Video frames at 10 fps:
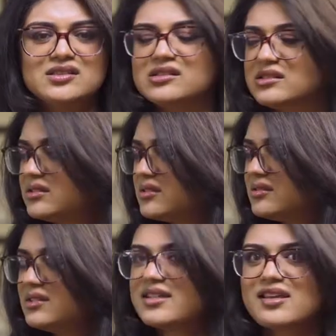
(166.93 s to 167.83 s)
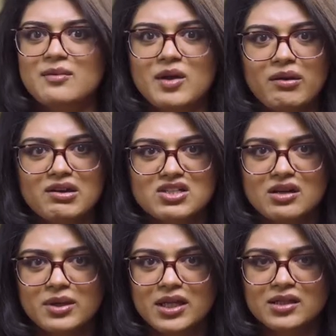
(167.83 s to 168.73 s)
Oh, let's keep going,
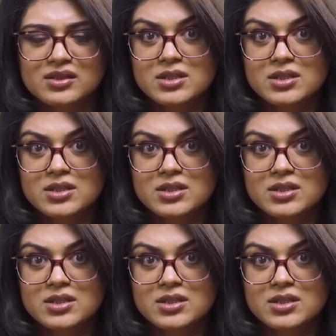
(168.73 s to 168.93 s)
shall we?